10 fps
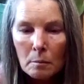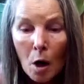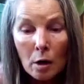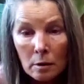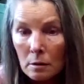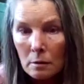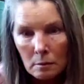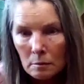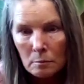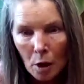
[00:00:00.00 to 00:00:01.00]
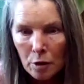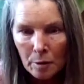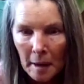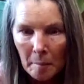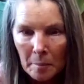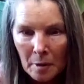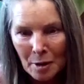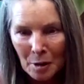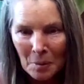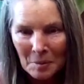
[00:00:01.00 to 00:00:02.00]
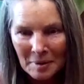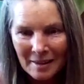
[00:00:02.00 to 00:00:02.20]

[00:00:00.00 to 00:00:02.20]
partner up, you know,